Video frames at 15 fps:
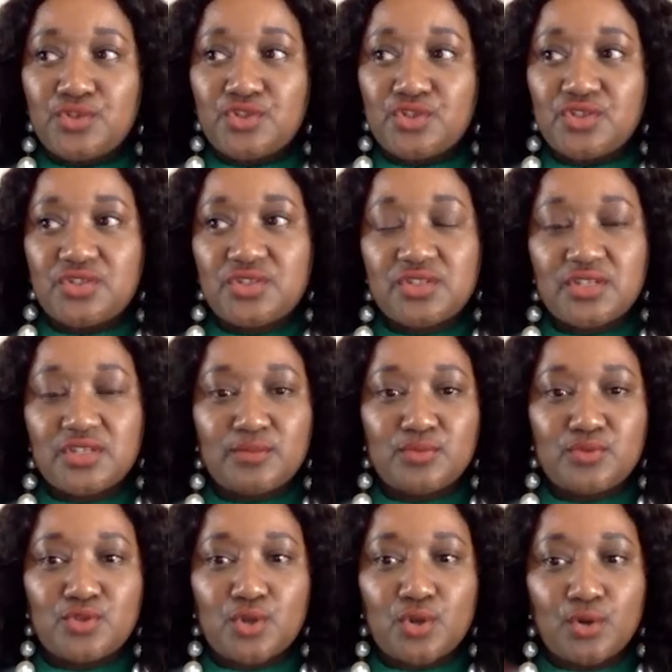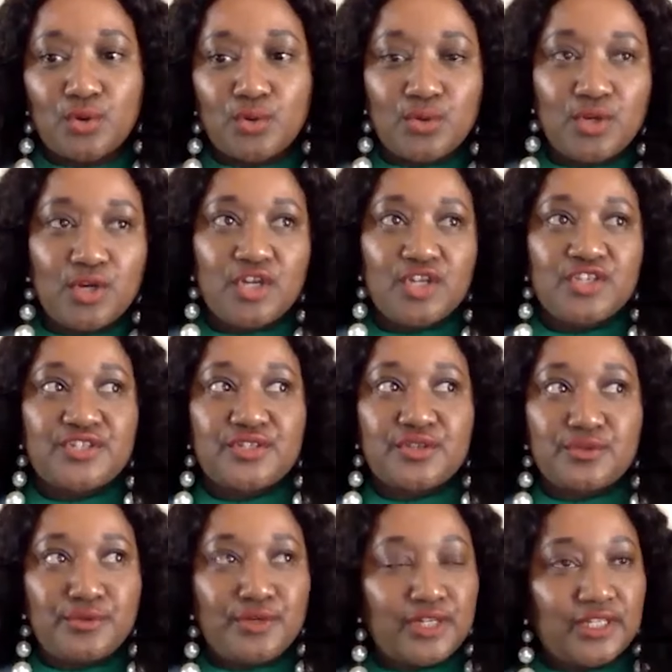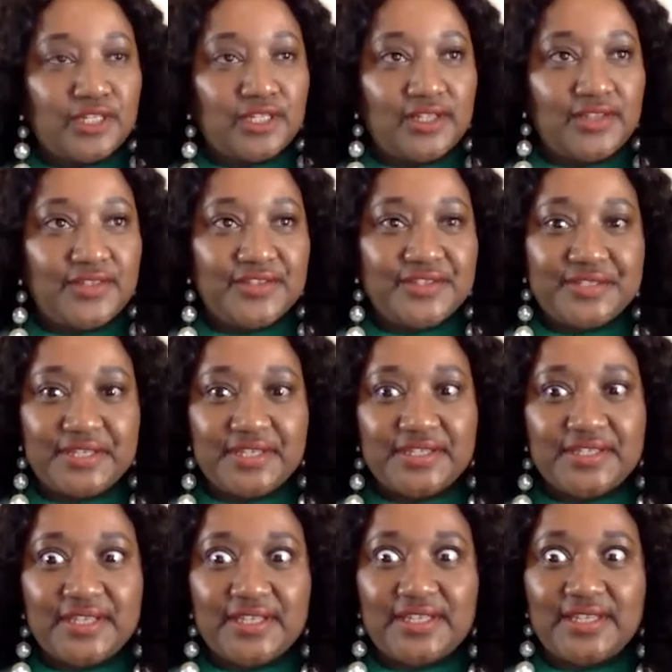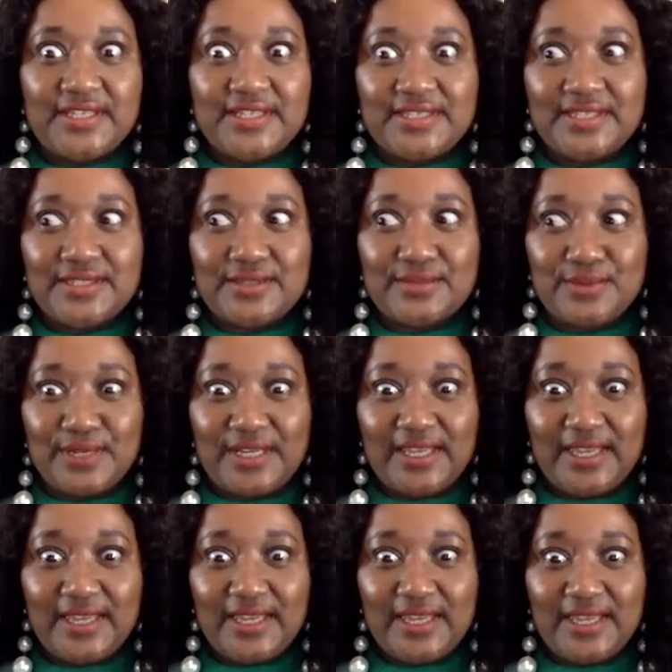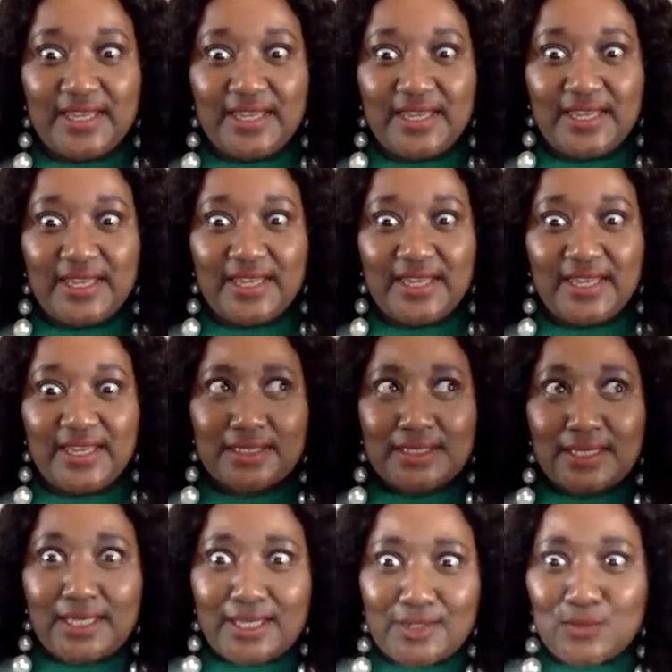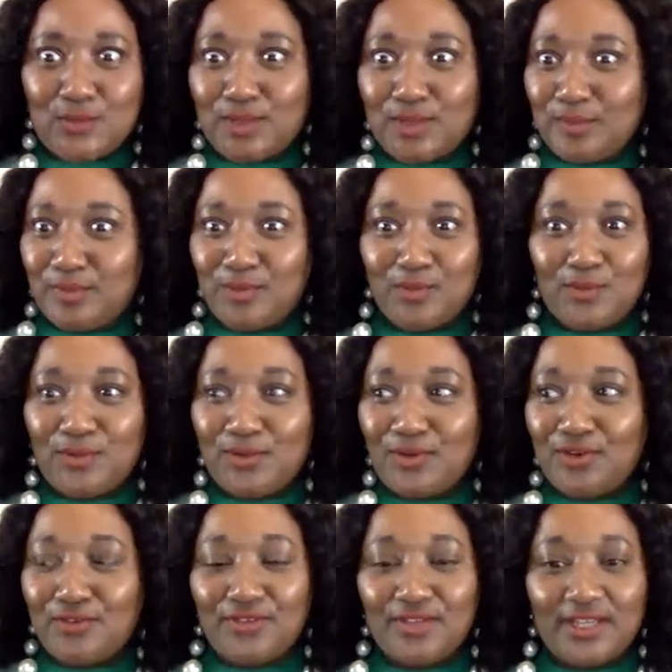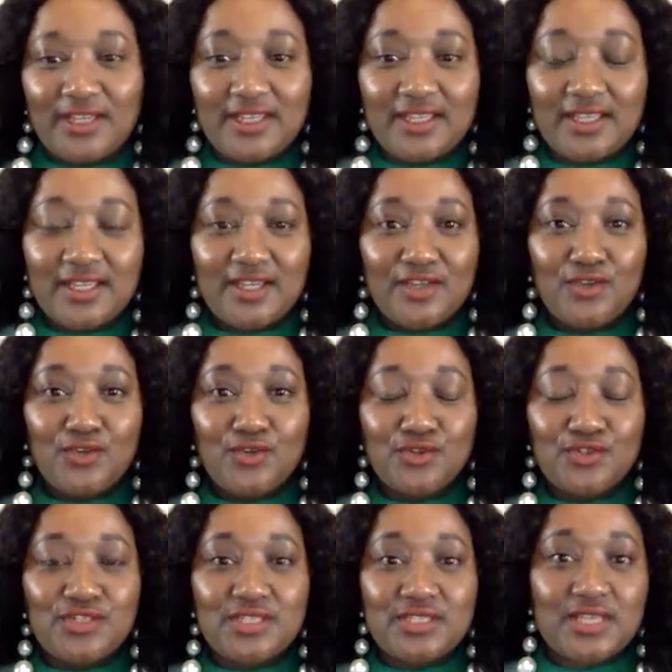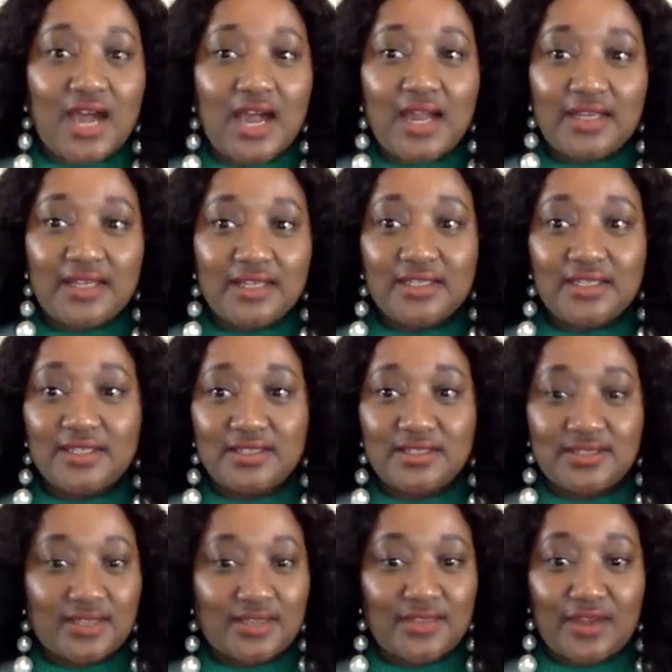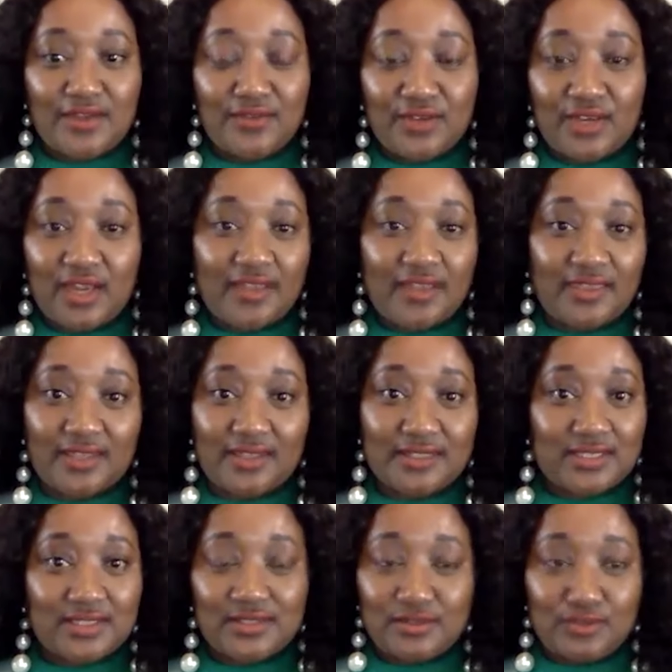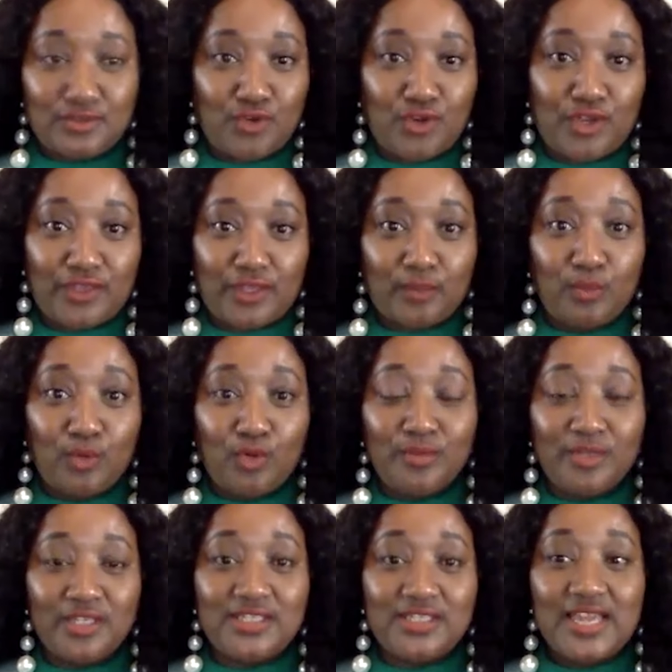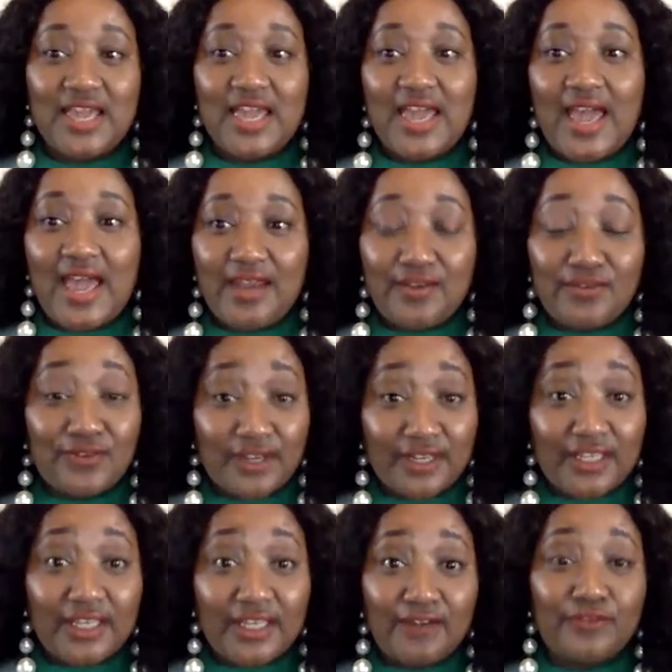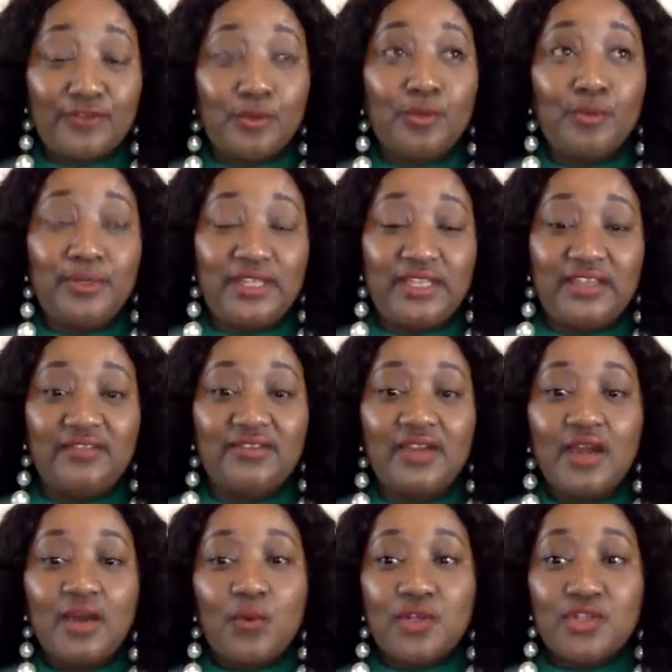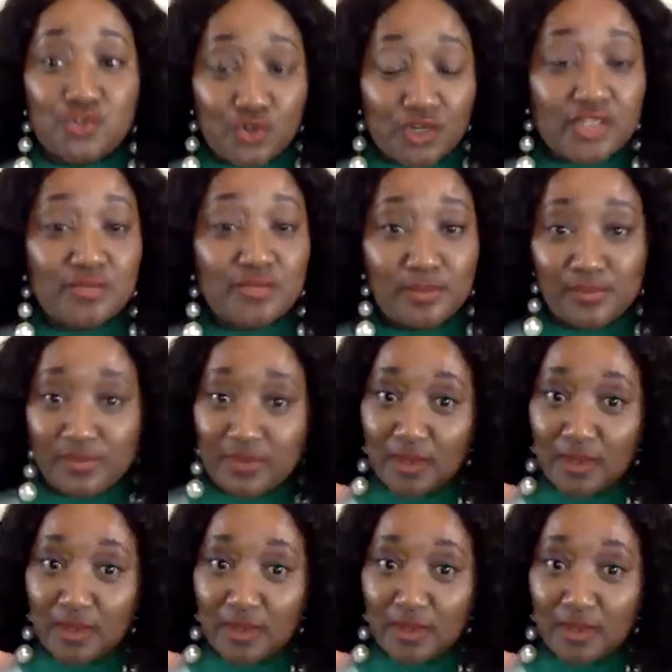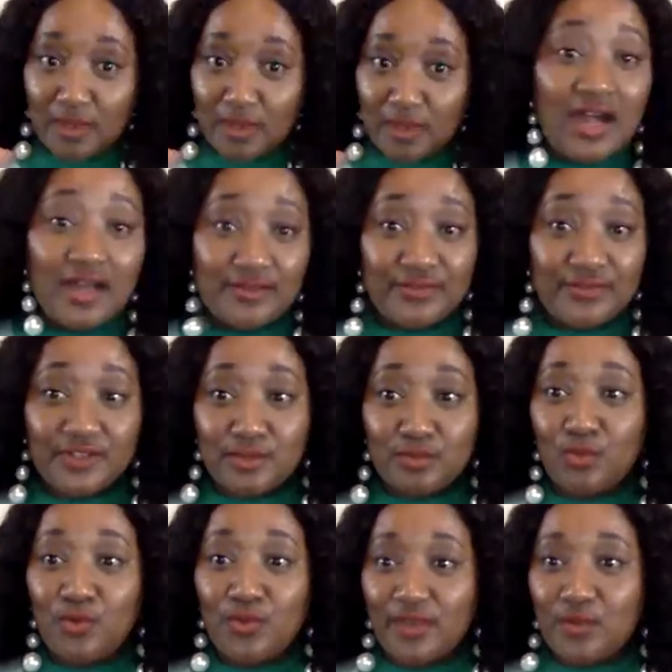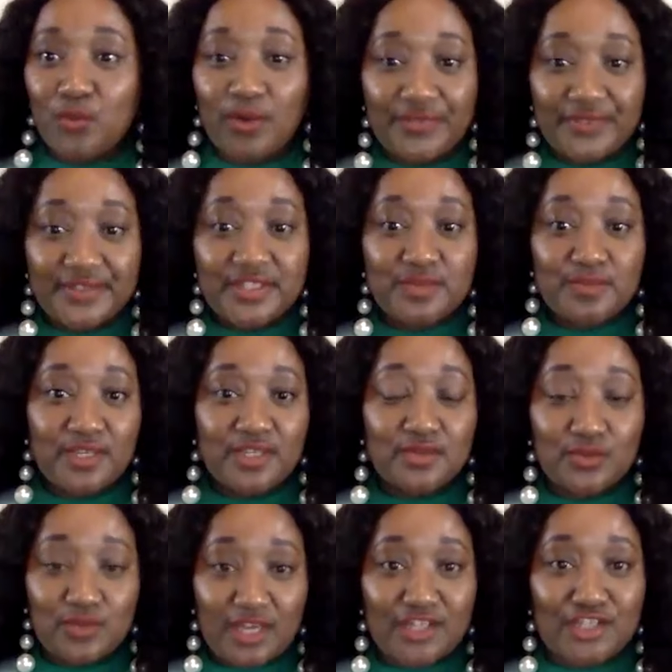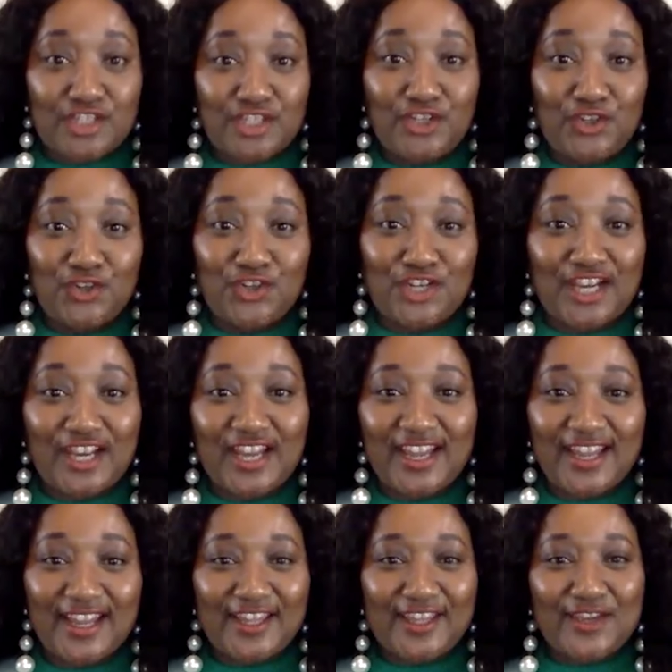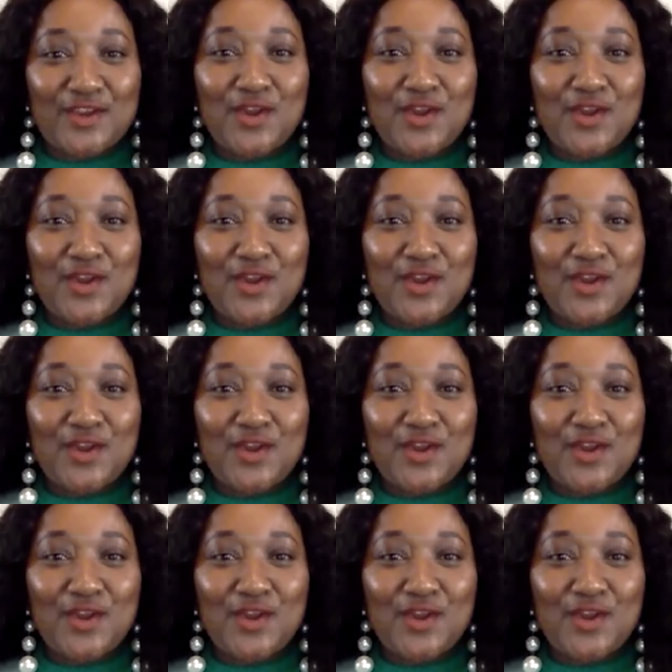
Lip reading: just so surreal in the sense that, is this really happening? This is like the end all and be all of design in South Africa at that moment. And funny enough, you won't believe, what stressed me the most was my outfit more than what this space would actually look like